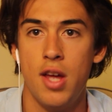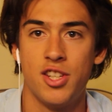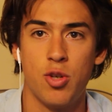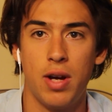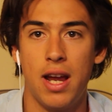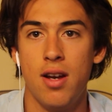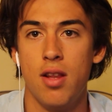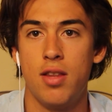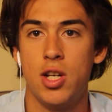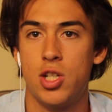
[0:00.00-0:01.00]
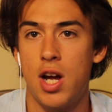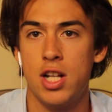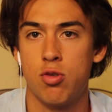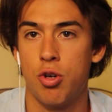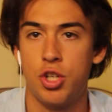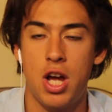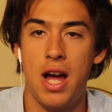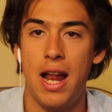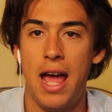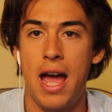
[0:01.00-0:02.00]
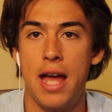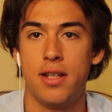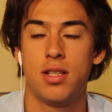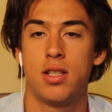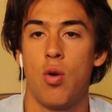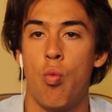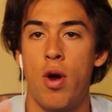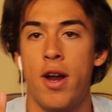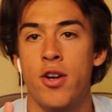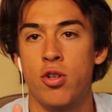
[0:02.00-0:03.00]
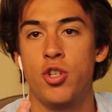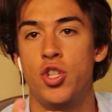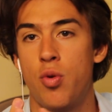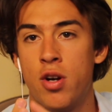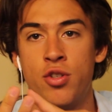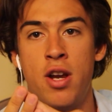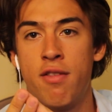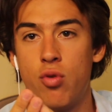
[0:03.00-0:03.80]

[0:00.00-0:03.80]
So again, these shots were shot at 100, 200, and